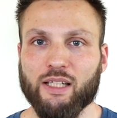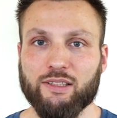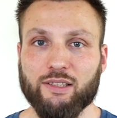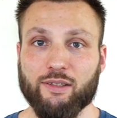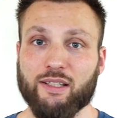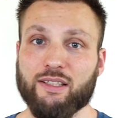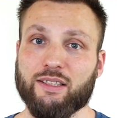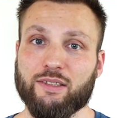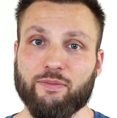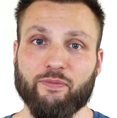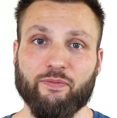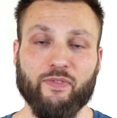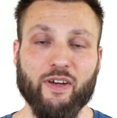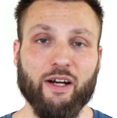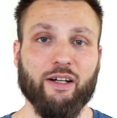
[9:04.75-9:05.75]
So this is
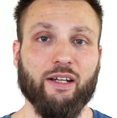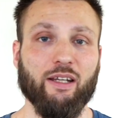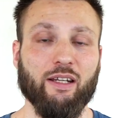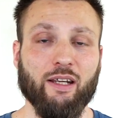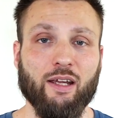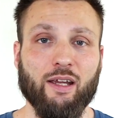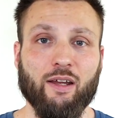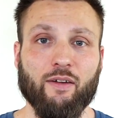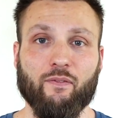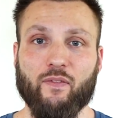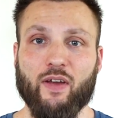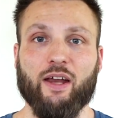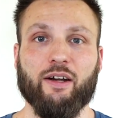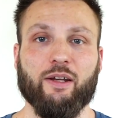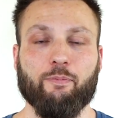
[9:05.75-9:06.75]
very,
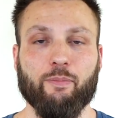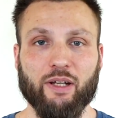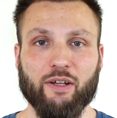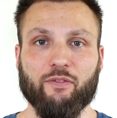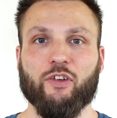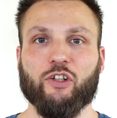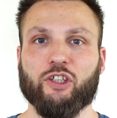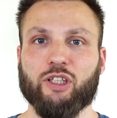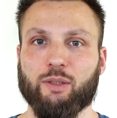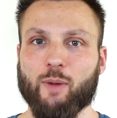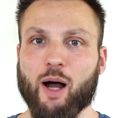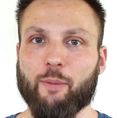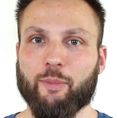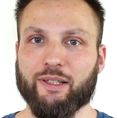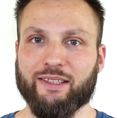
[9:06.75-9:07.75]
very beneficial
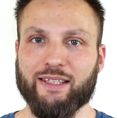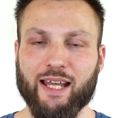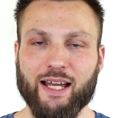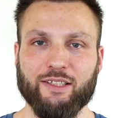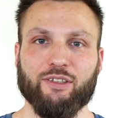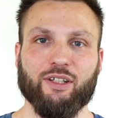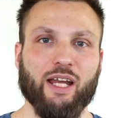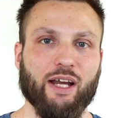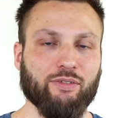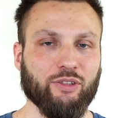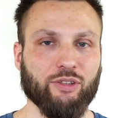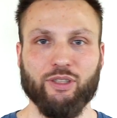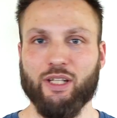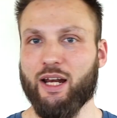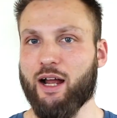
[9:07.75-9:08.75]
moment. Yes, you have
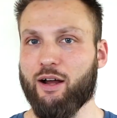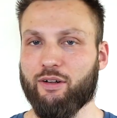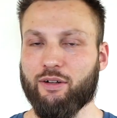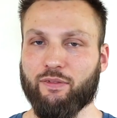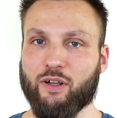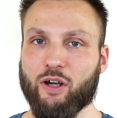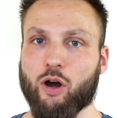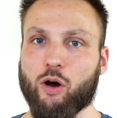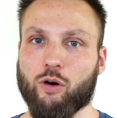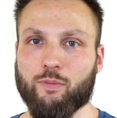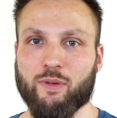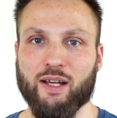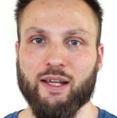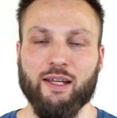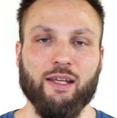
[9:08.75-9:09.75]
to get out of your
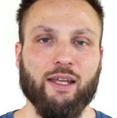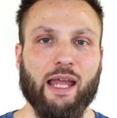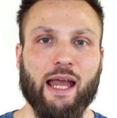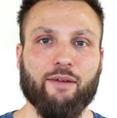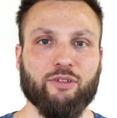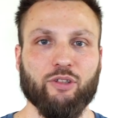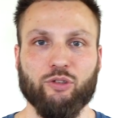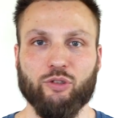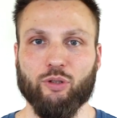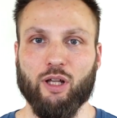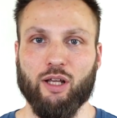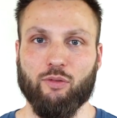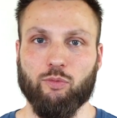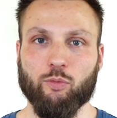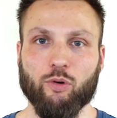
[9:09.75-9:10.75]
home, you have to do a
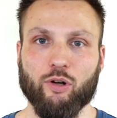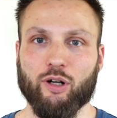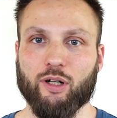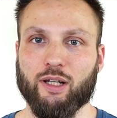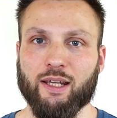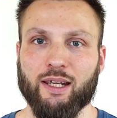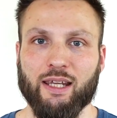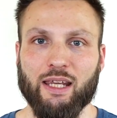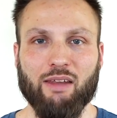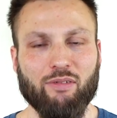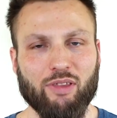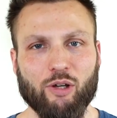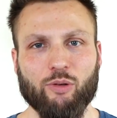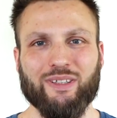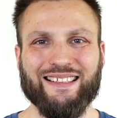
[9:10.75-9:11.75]
lot of work.
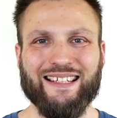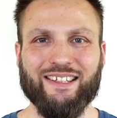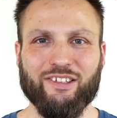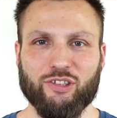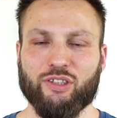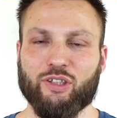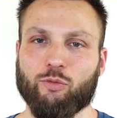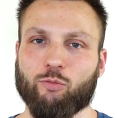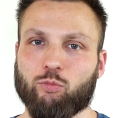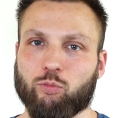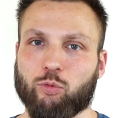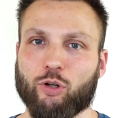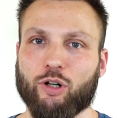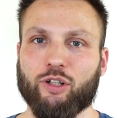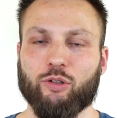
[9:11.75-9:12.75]
Even though it's interesting
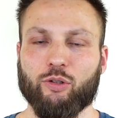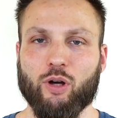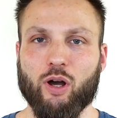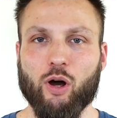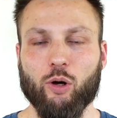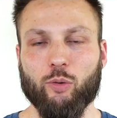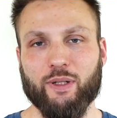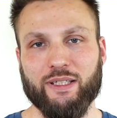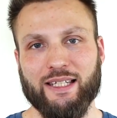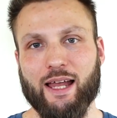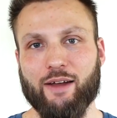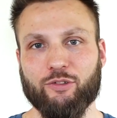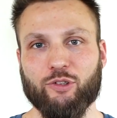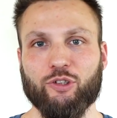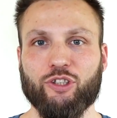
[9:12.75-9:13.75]
work, you always
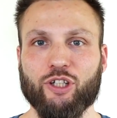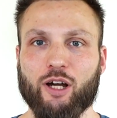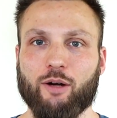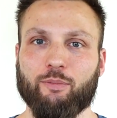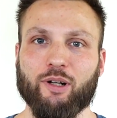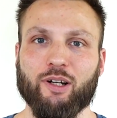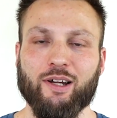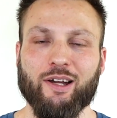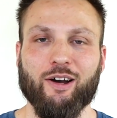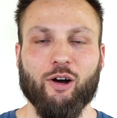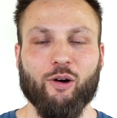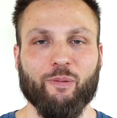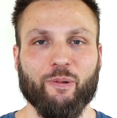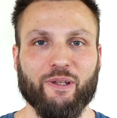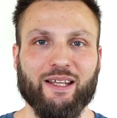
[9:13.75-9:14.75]
have to jump
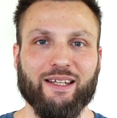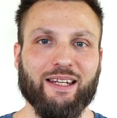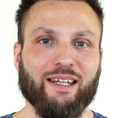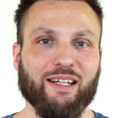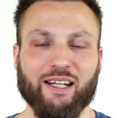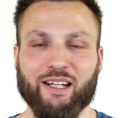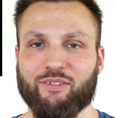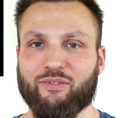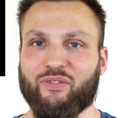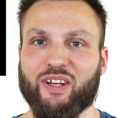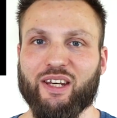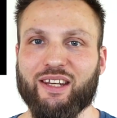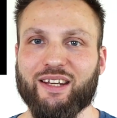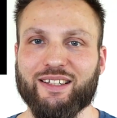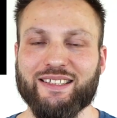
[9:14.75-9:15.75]
over that
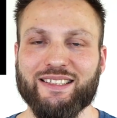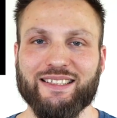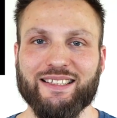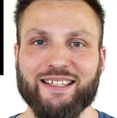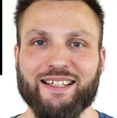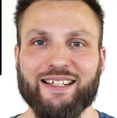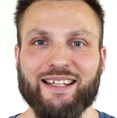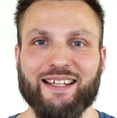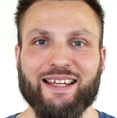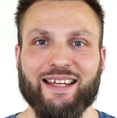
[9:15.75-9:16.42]
inconvenience.